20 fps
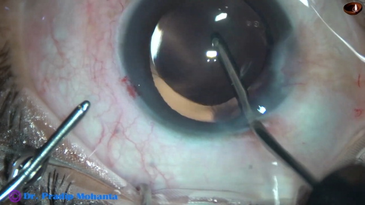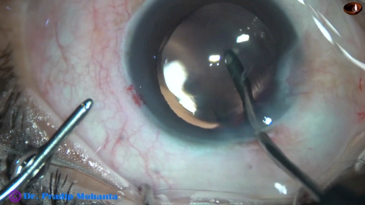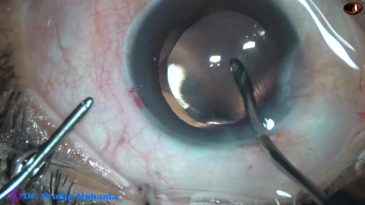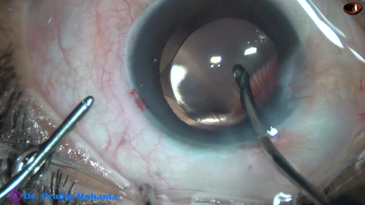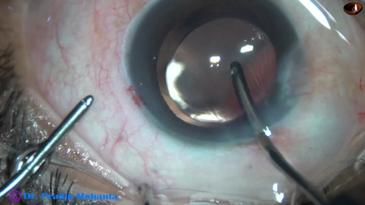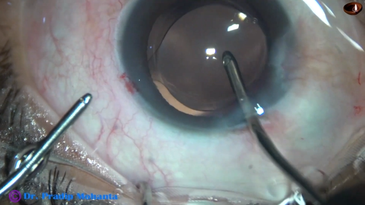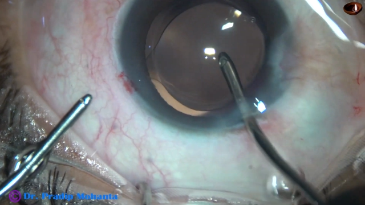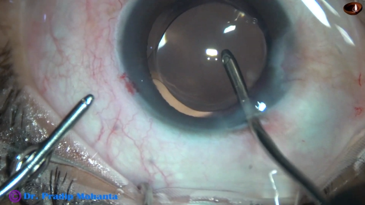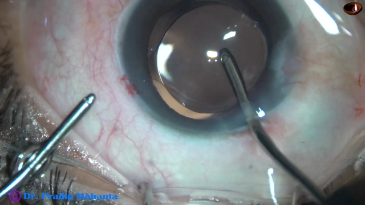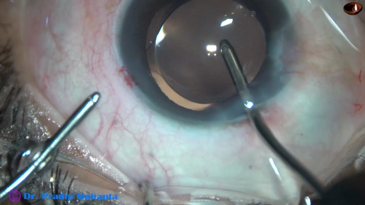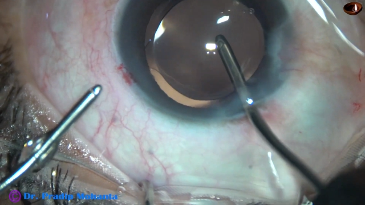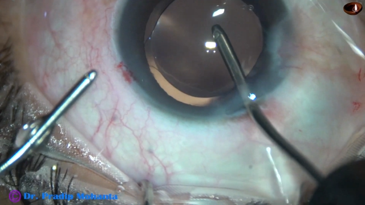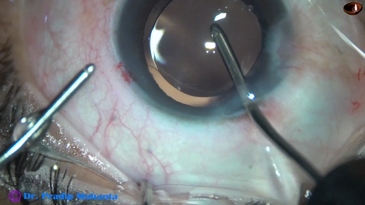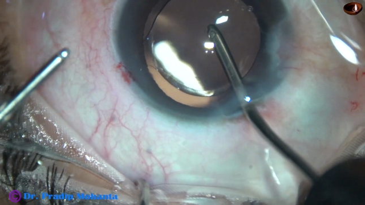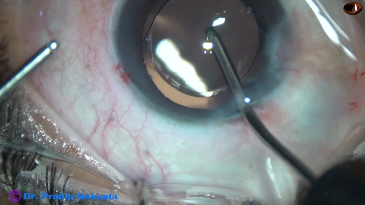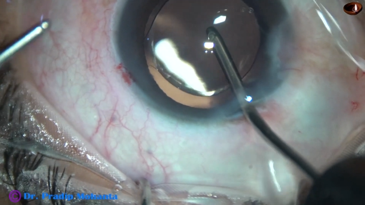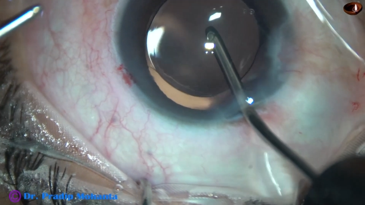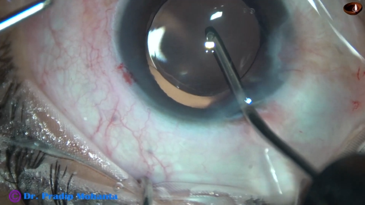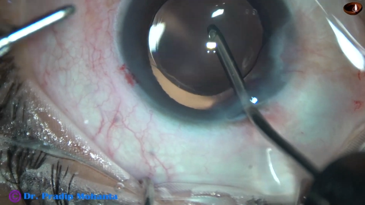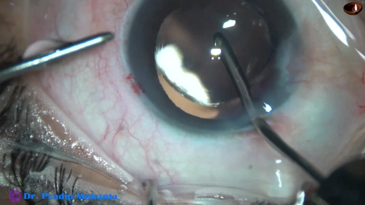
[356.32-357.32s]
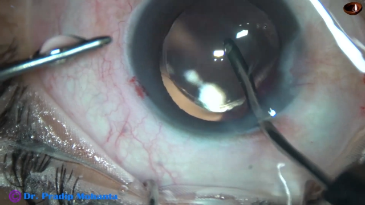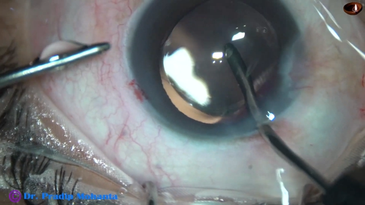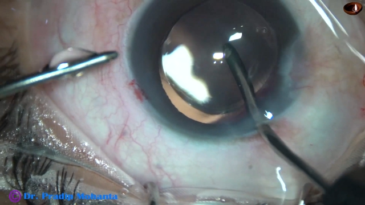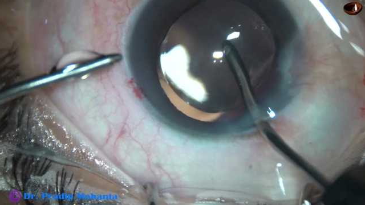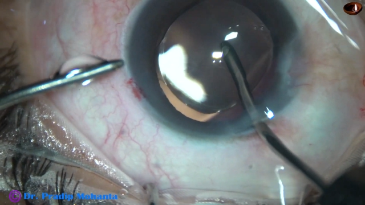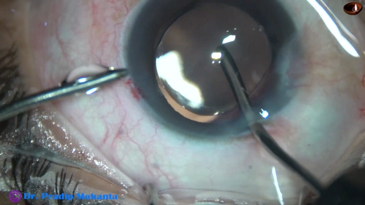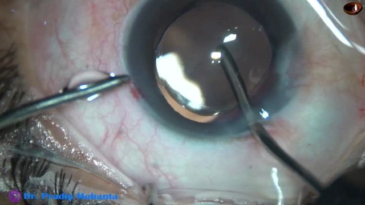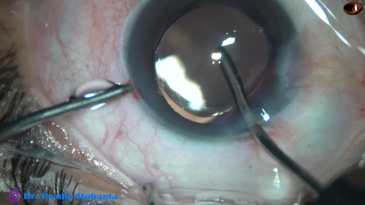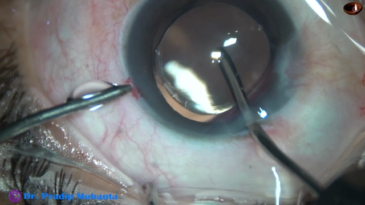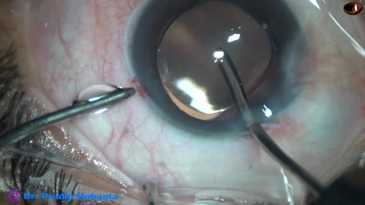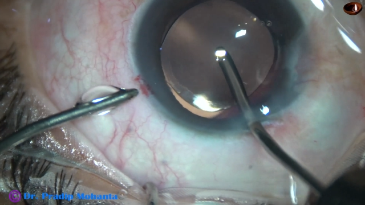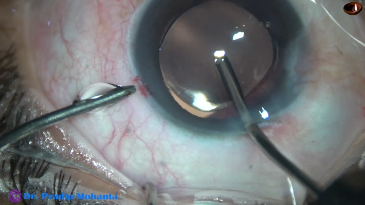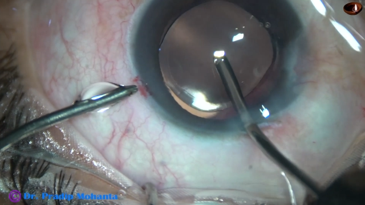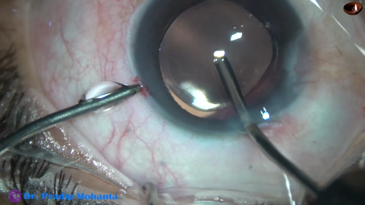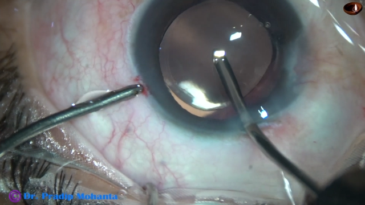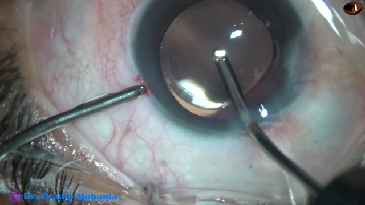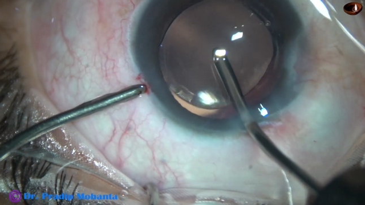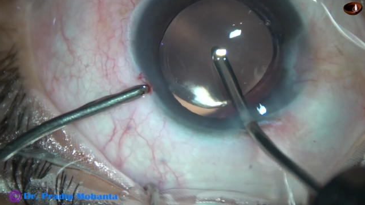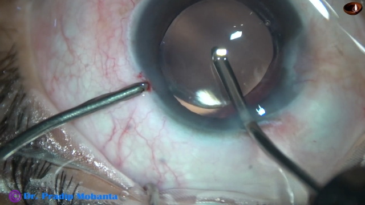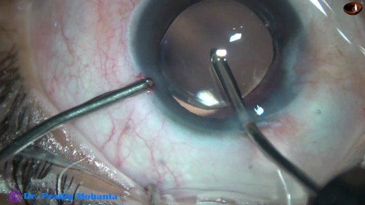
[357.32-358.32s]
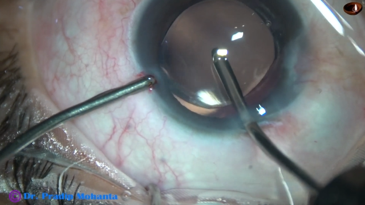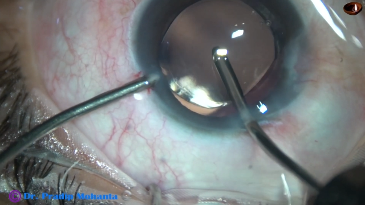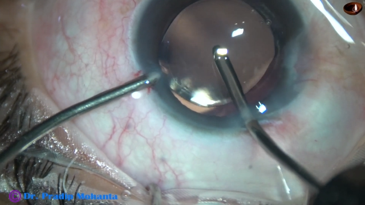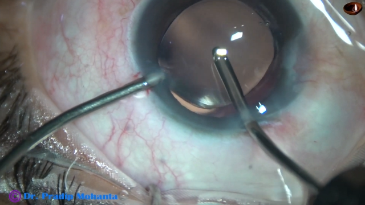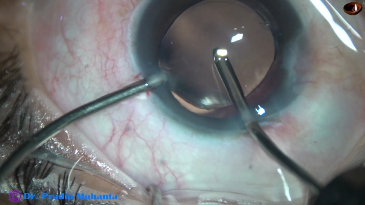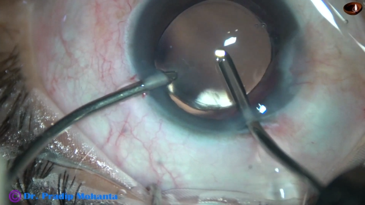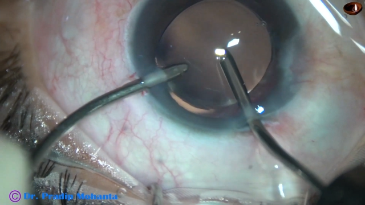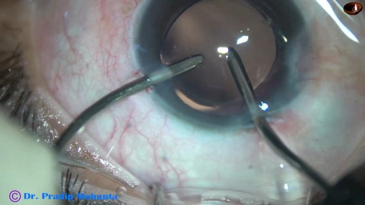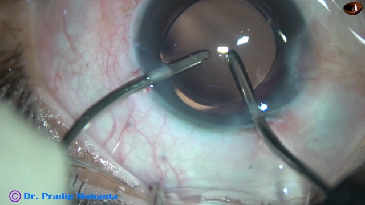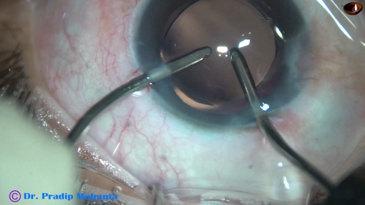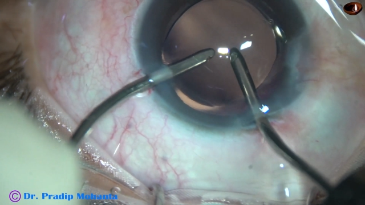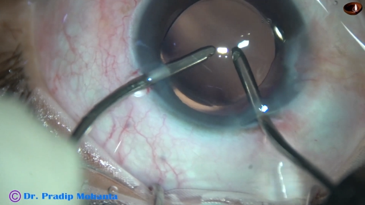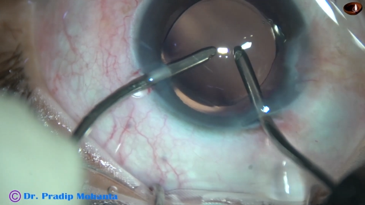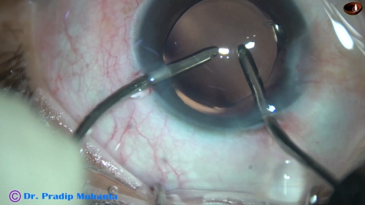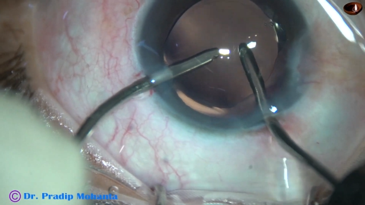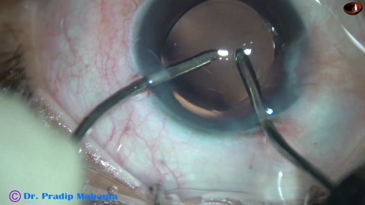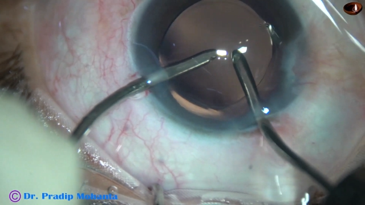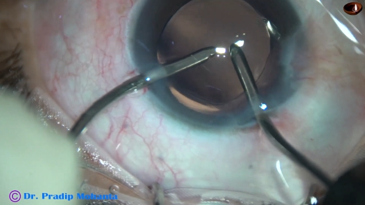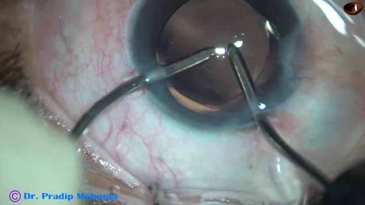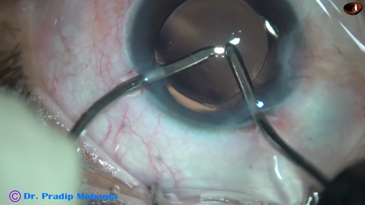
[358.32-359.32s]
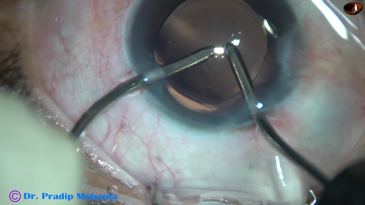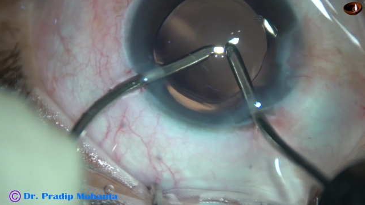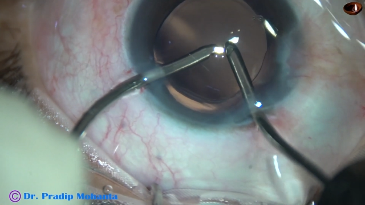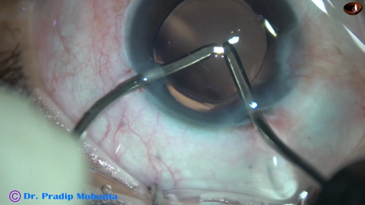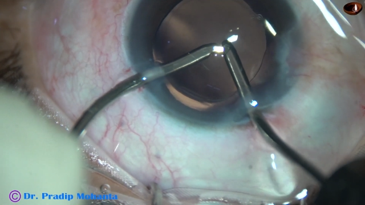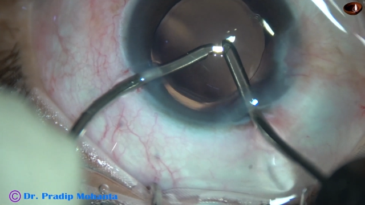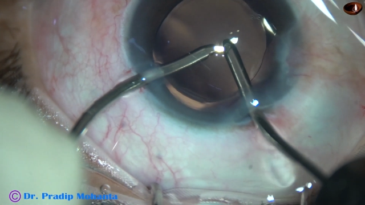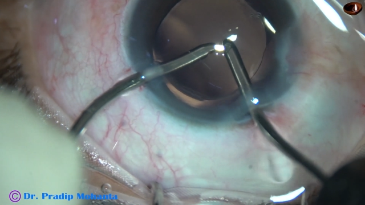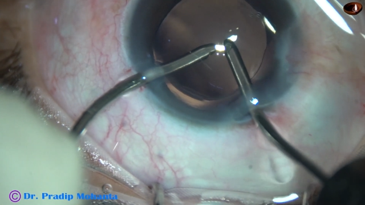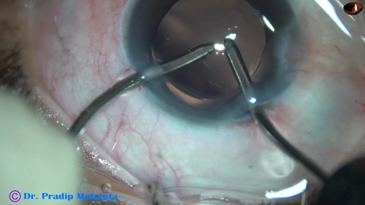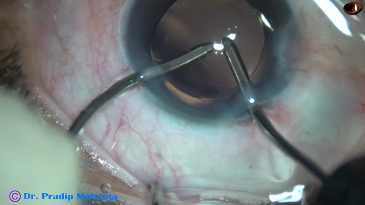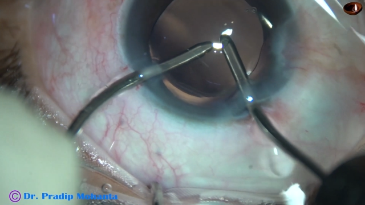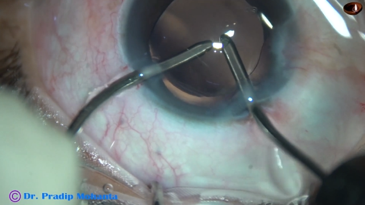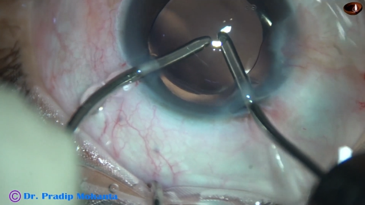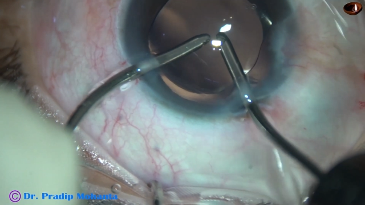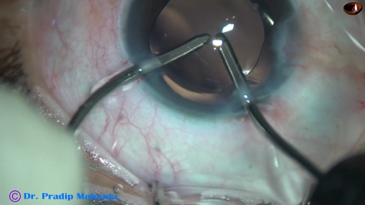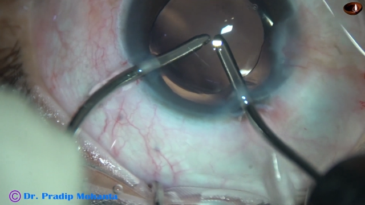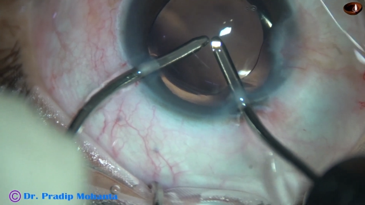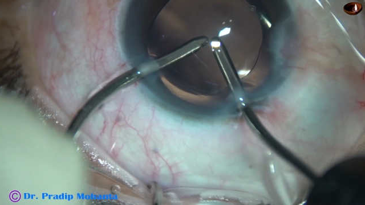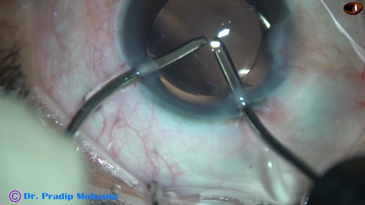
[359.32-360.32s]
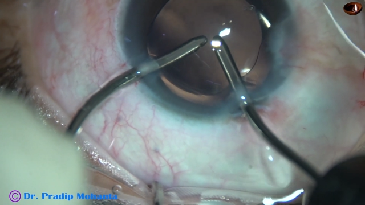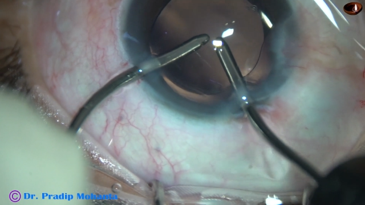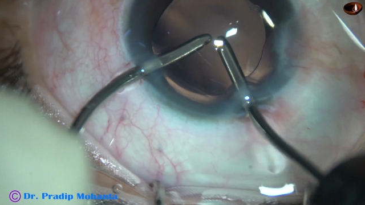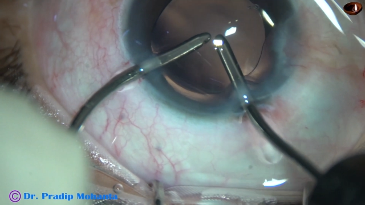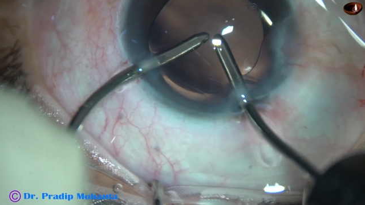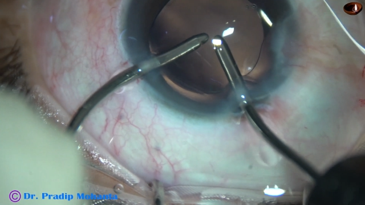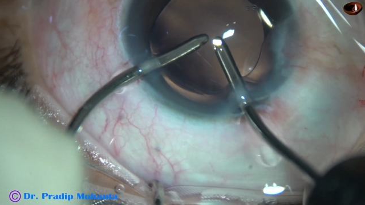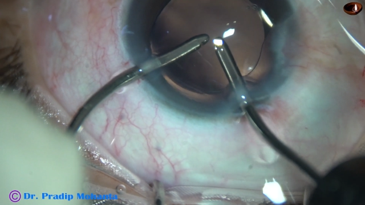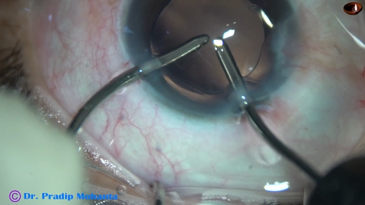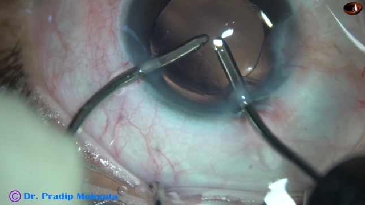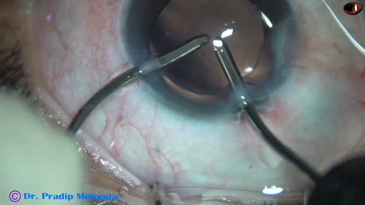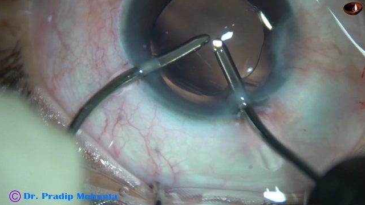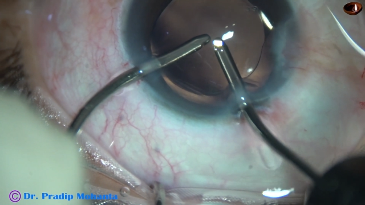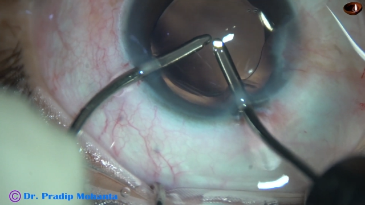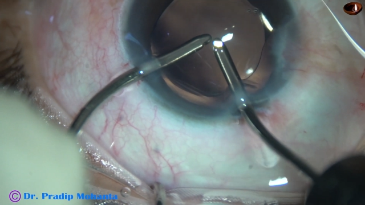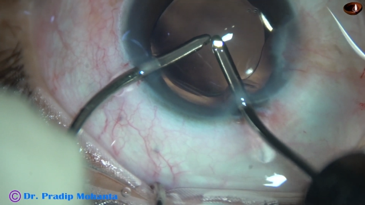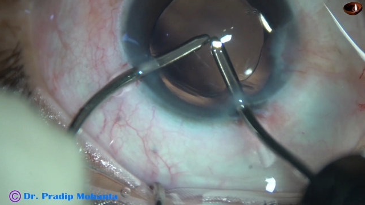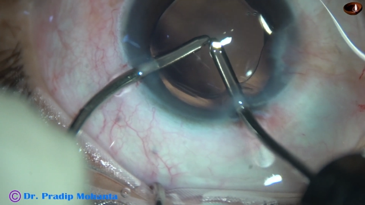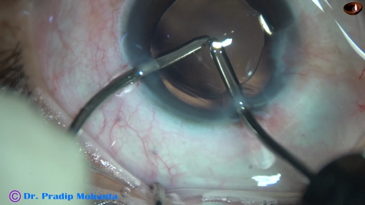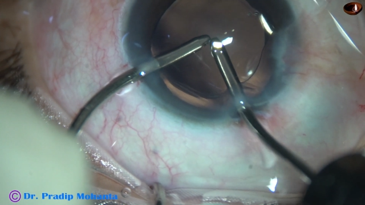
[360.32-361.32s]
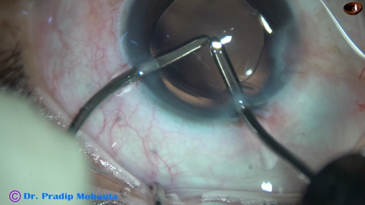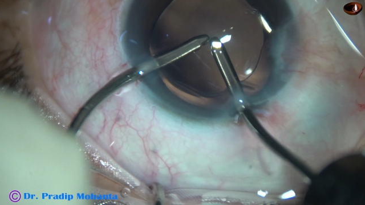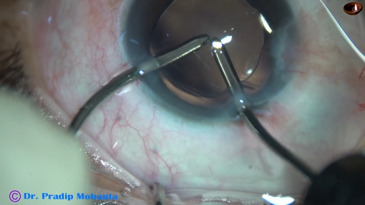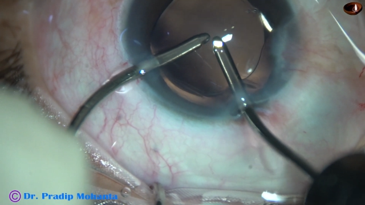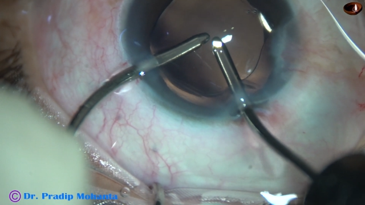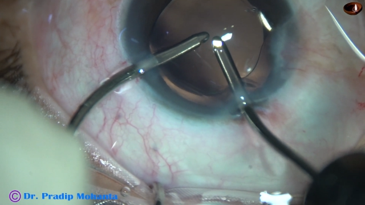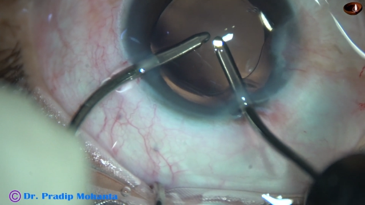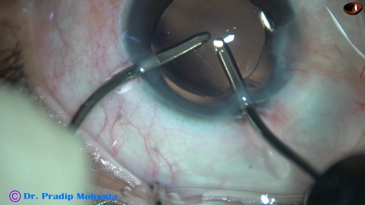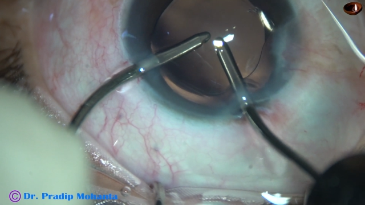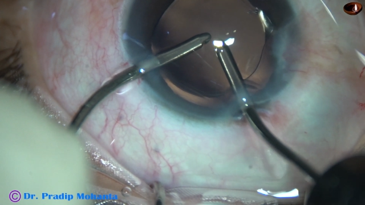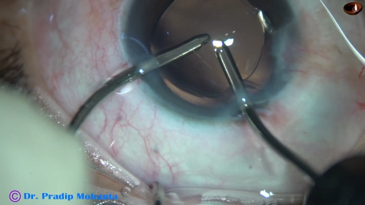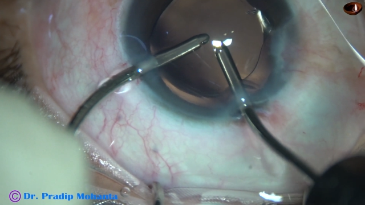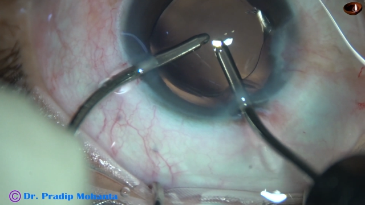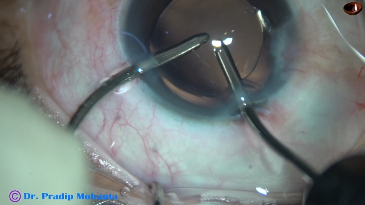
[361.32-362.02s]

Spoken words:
[unreadable: no face in view]